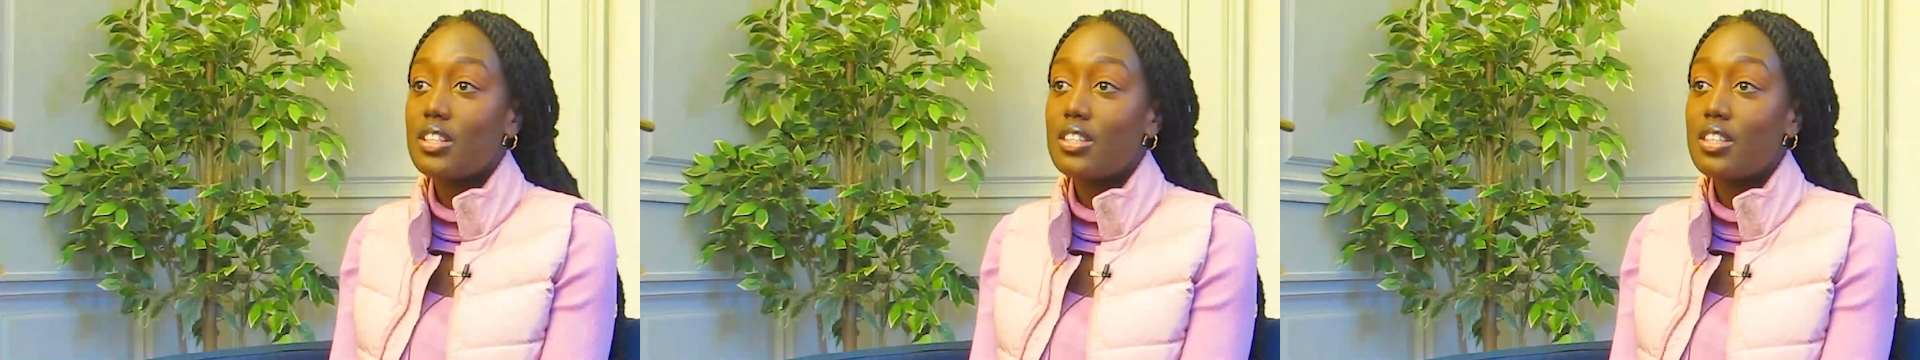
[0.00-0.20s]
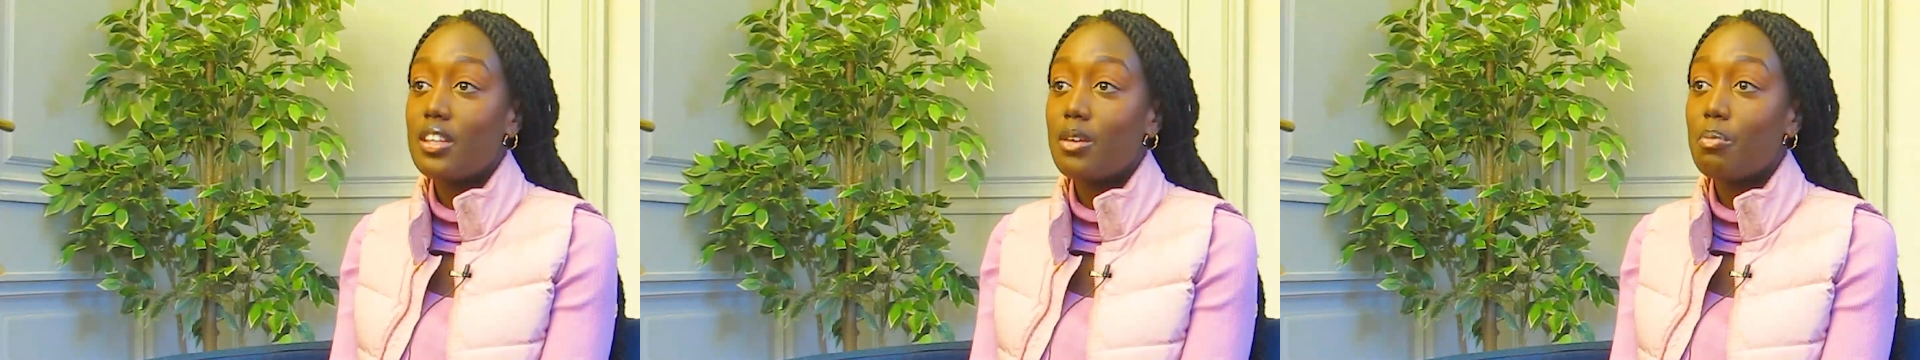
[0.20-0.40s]

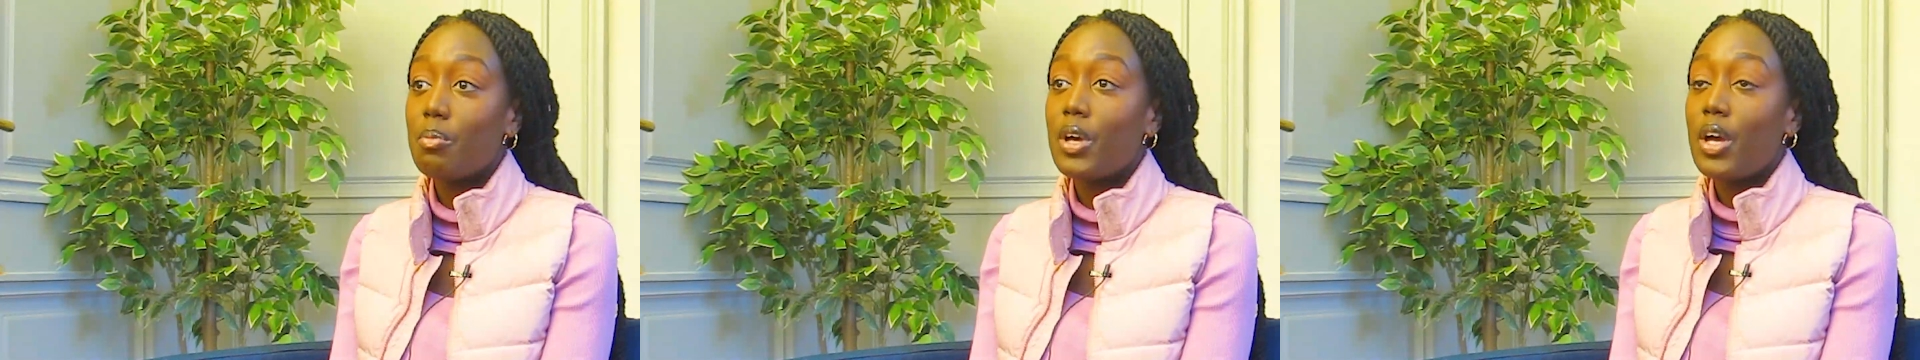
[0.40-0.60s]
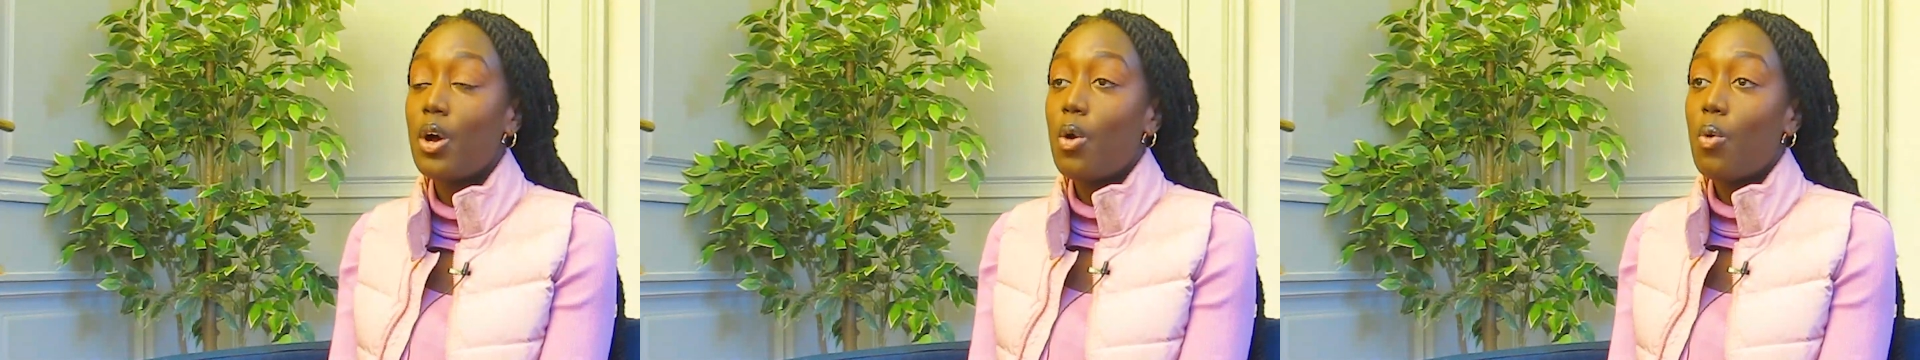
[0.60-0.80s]
team
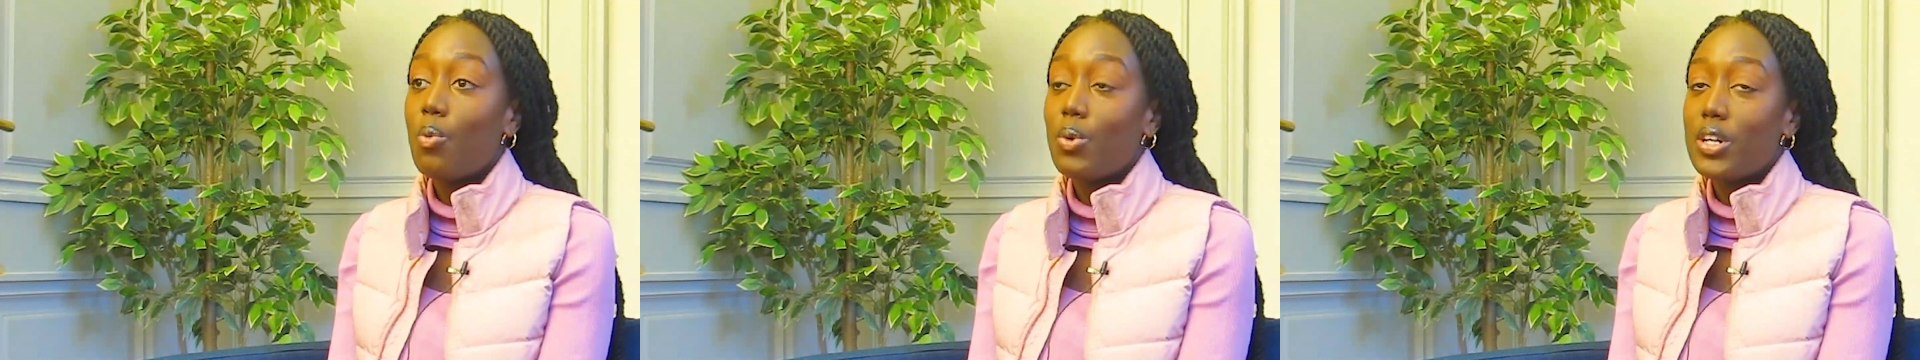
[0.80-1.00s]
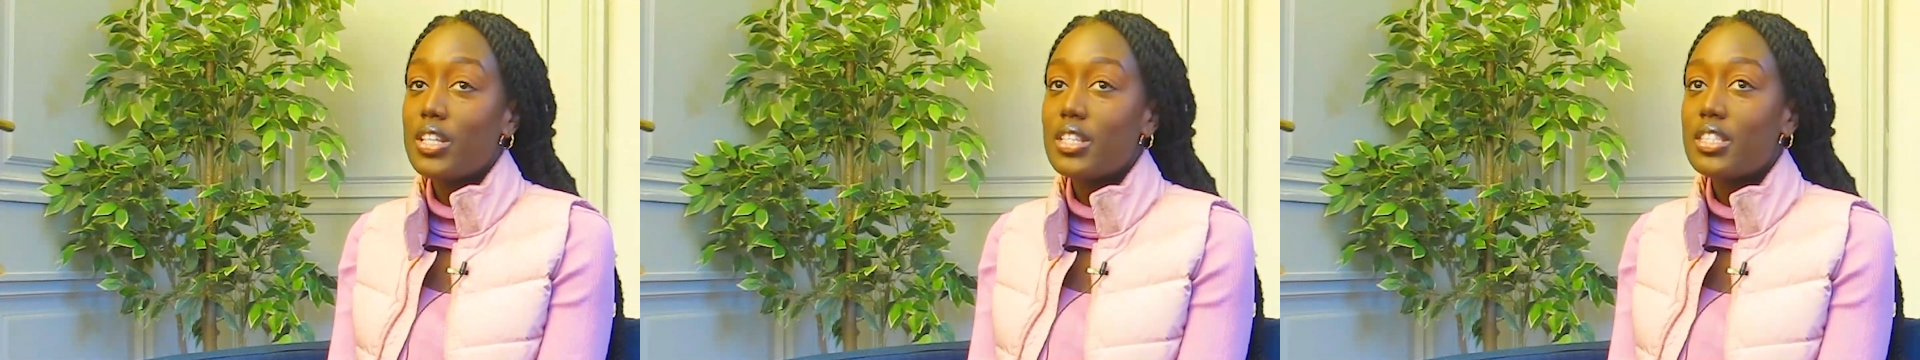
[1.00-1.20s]

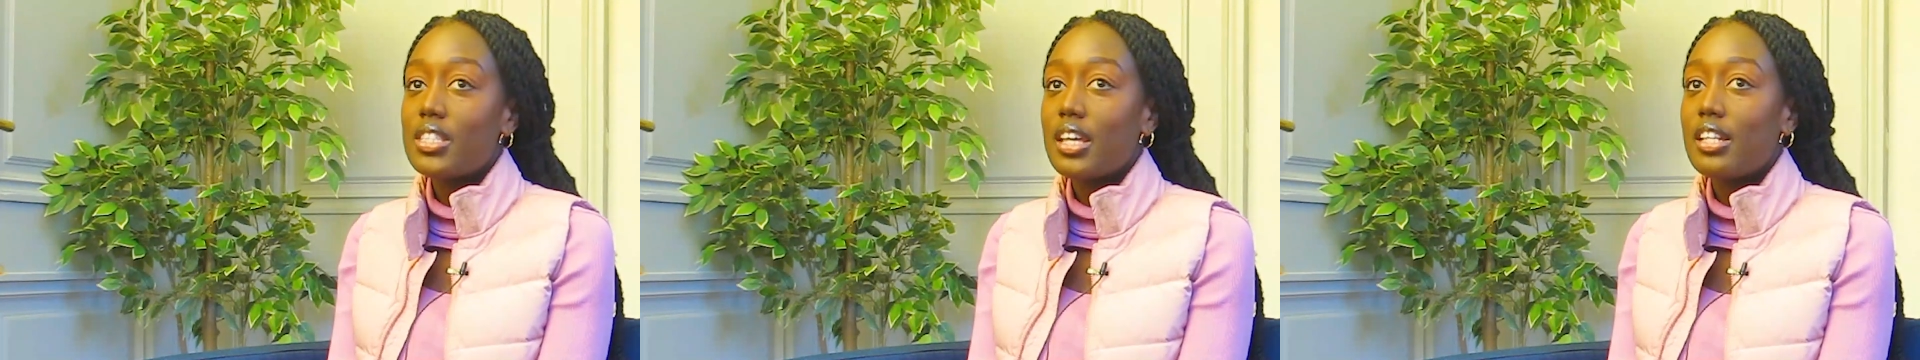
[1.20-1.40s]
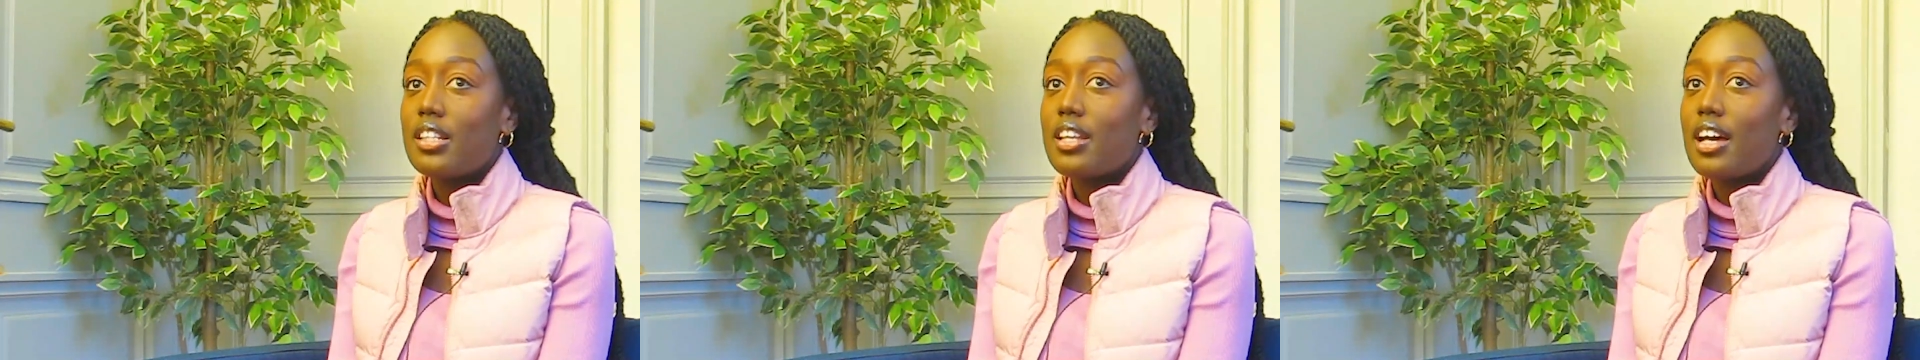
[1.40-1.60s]
was,
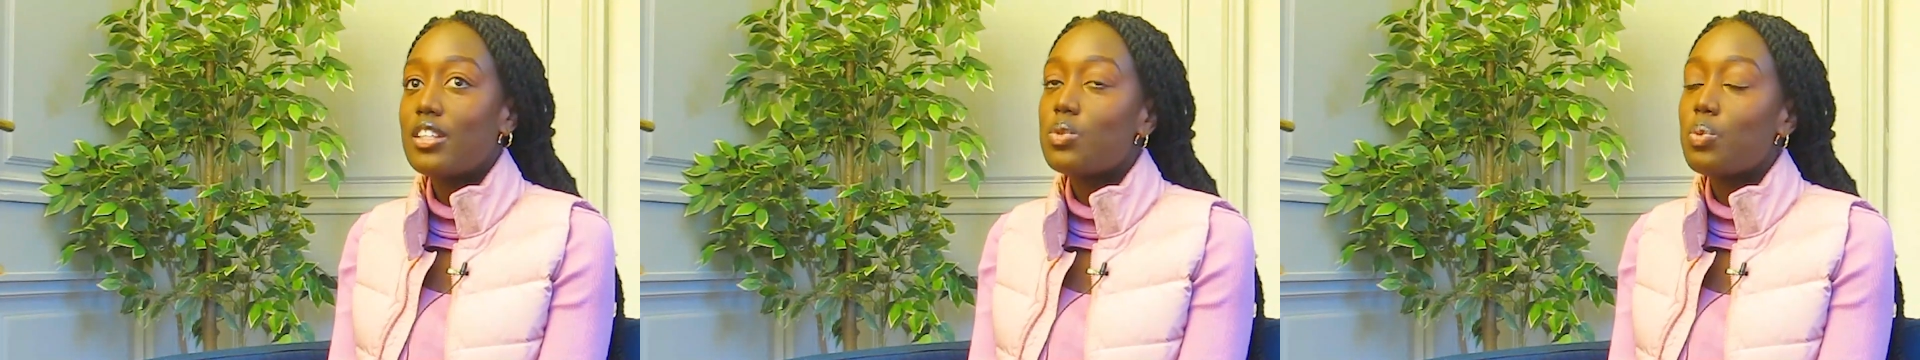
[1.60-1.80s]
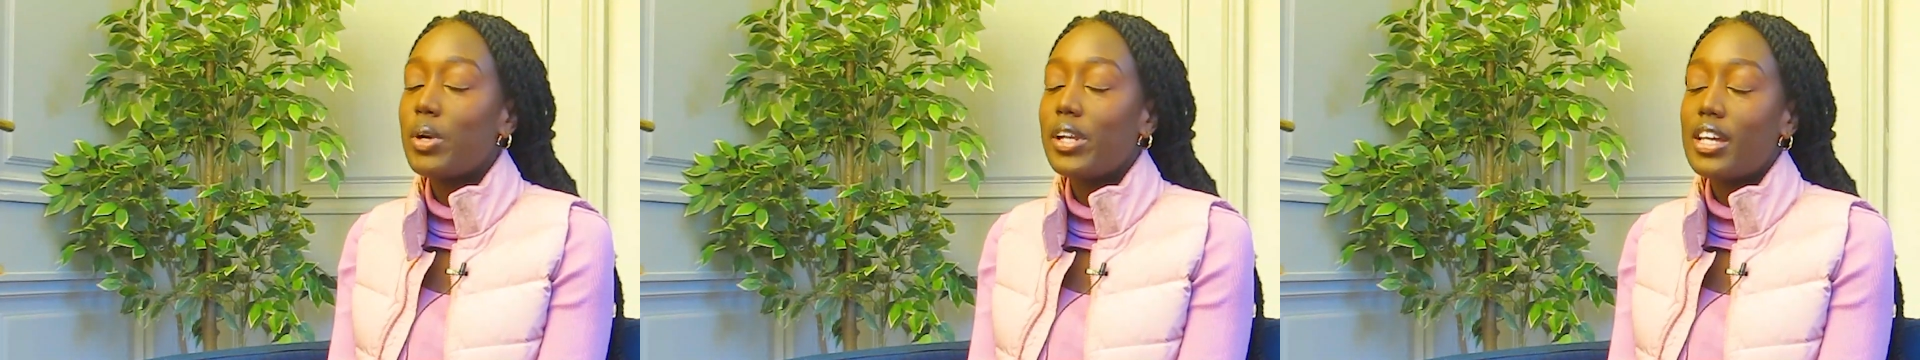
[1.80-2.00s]
and
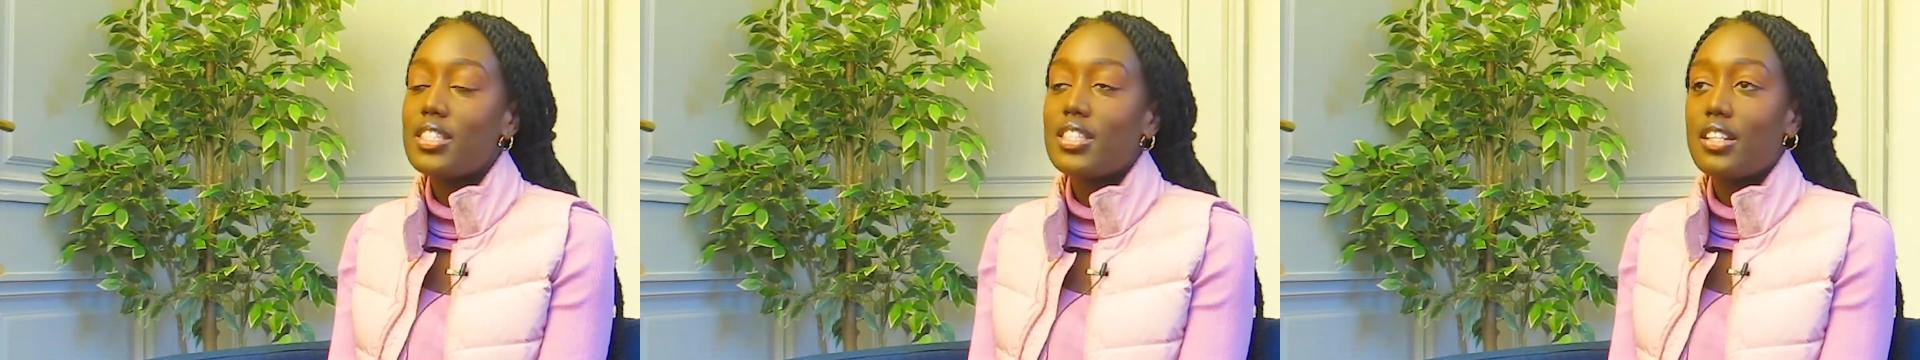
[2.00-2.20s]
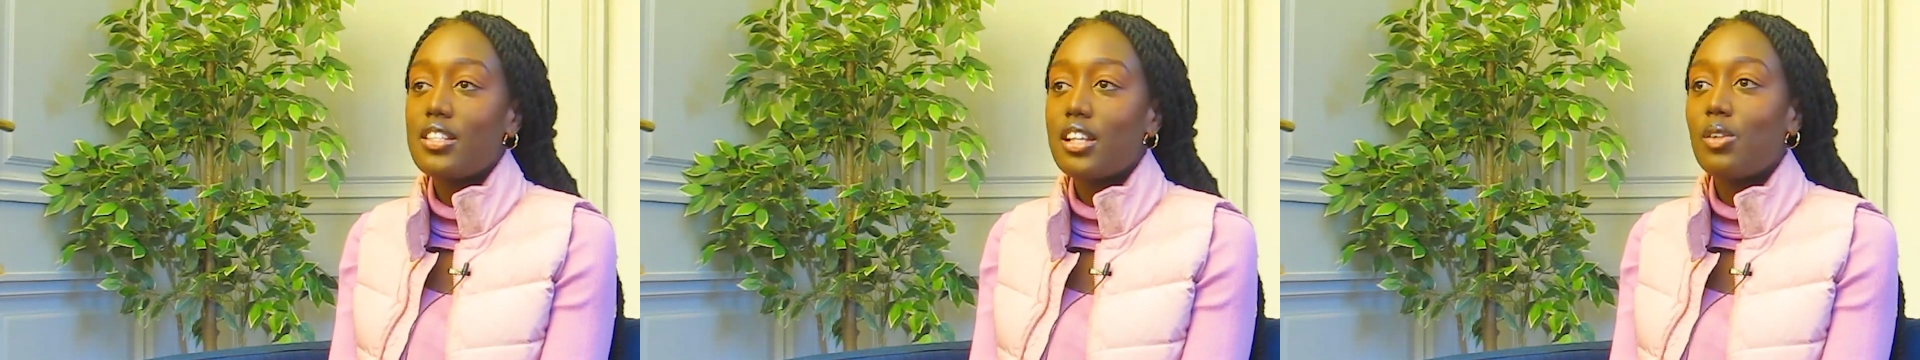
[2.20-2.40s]
that's when I started